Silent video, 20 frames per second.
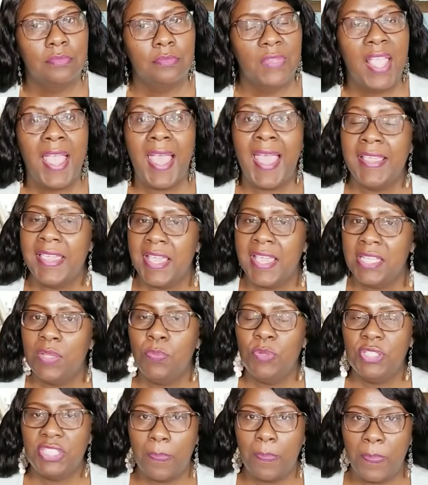I guess
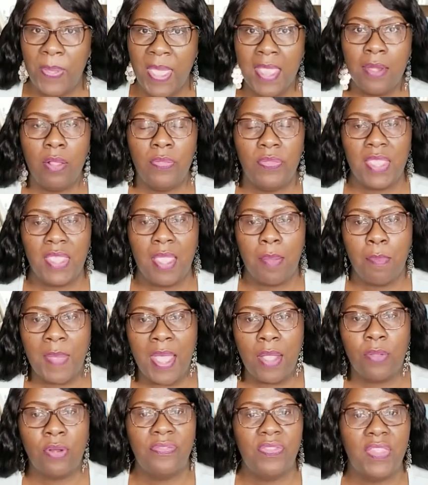it would depend on the
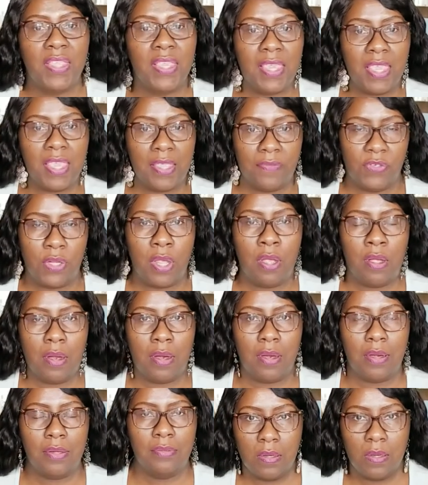amount of the gift card.
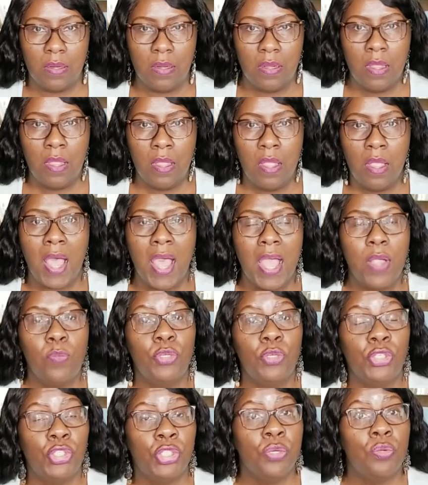I
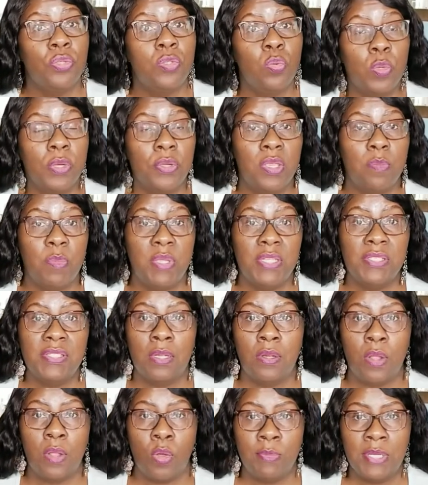would choose William and
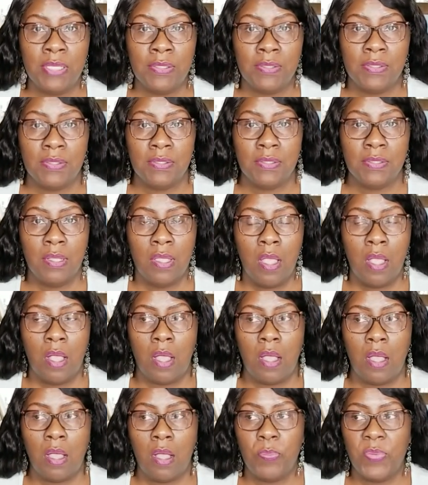Sonoma's
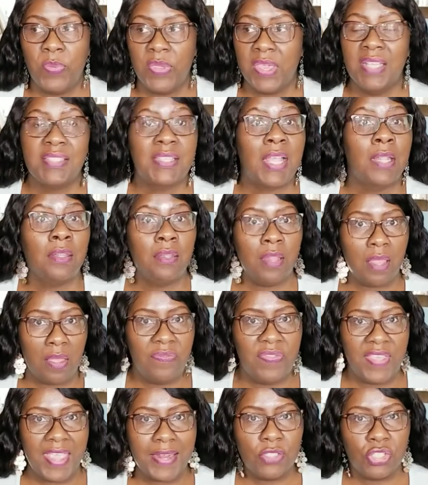uh, because I love
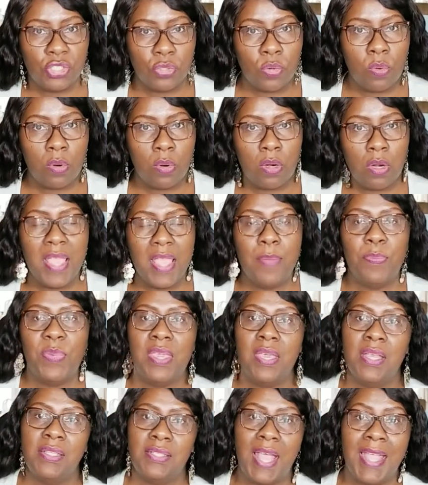that store and
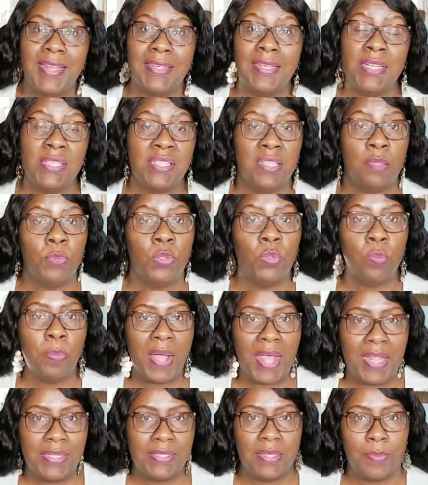because I need some new
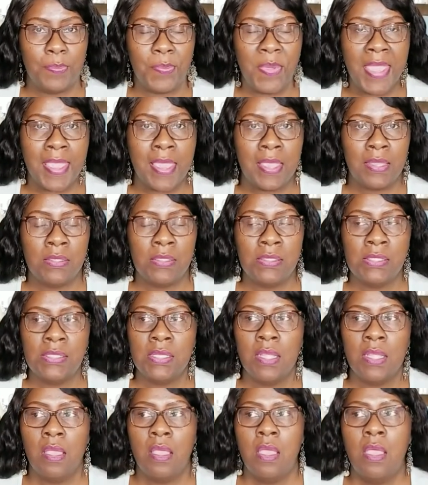pots and pans.
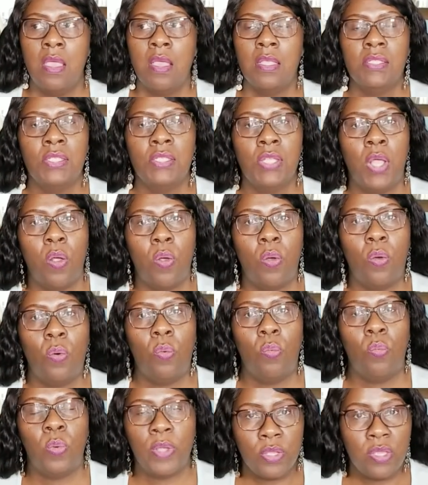
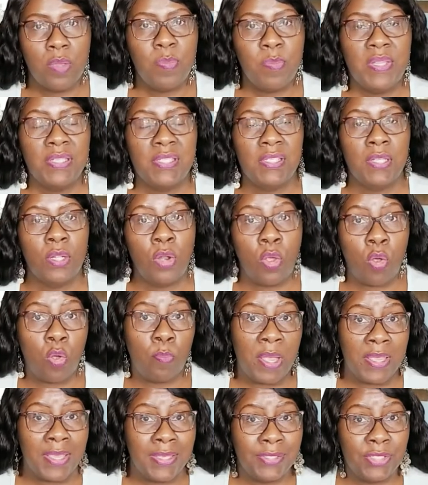So William and
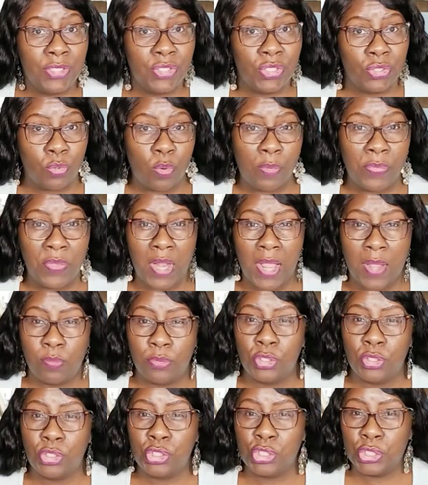Sonoma is the store that I
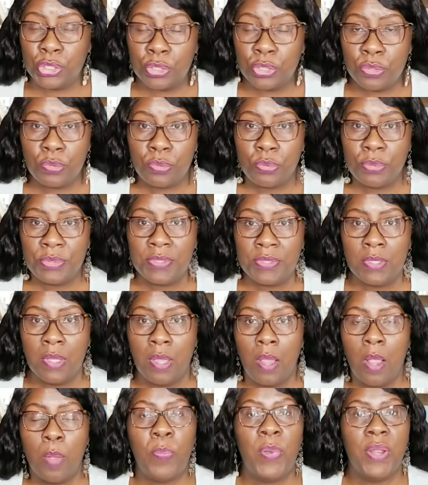would choose.
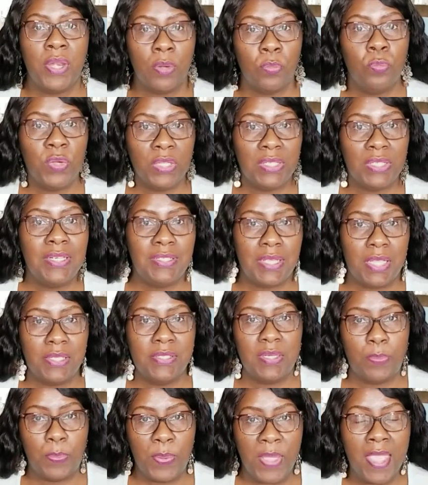But it really does
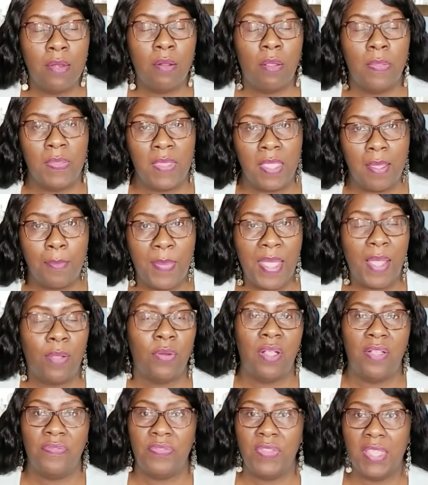depend on the amount
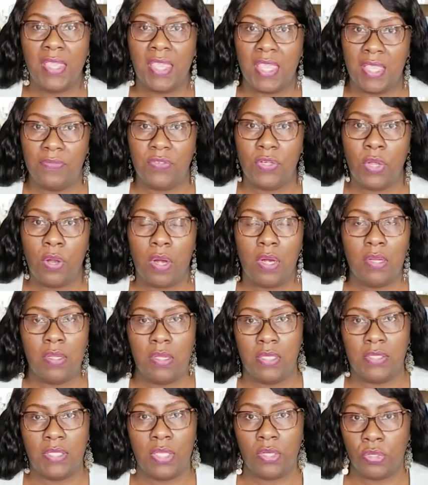of the gift card
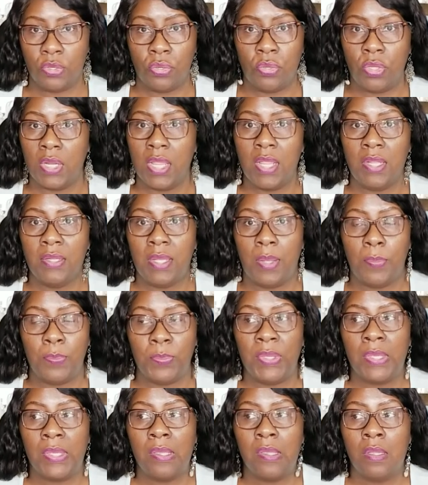because it could end up
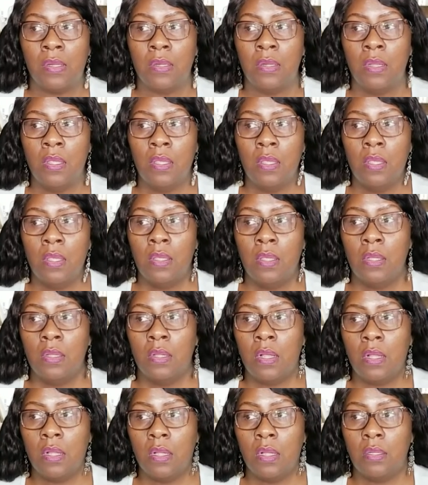being
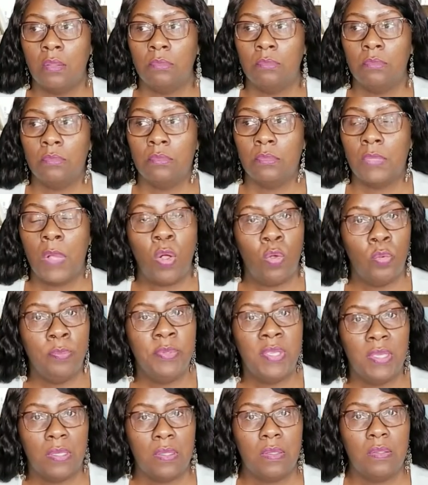um, home
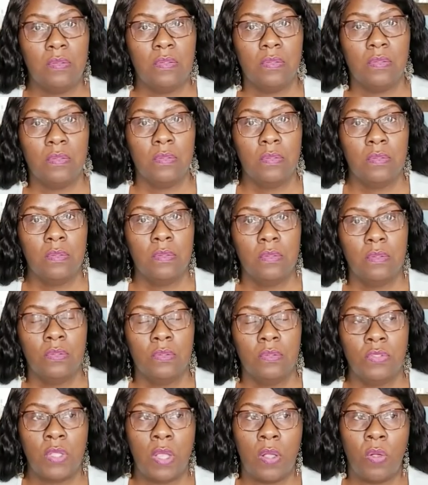goods.
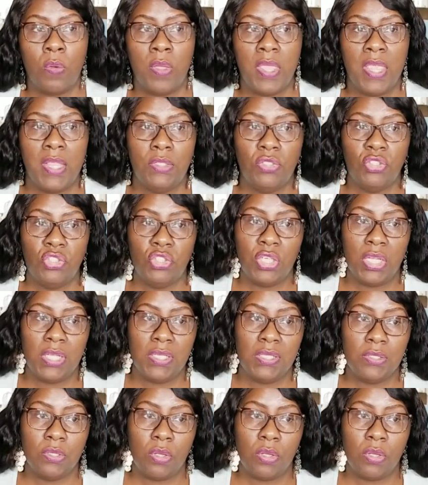So it just